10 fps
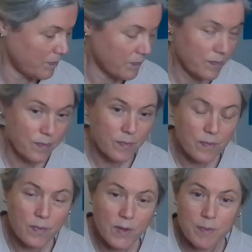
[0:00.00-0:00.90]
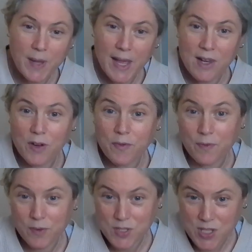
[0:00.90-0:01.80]
can play a lot of
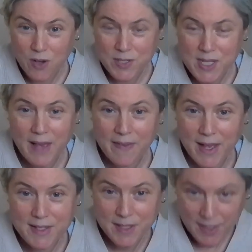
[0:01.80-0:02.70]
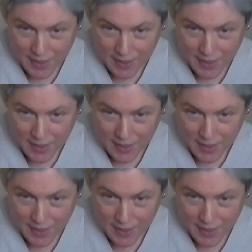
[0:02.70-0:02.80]
songs like that.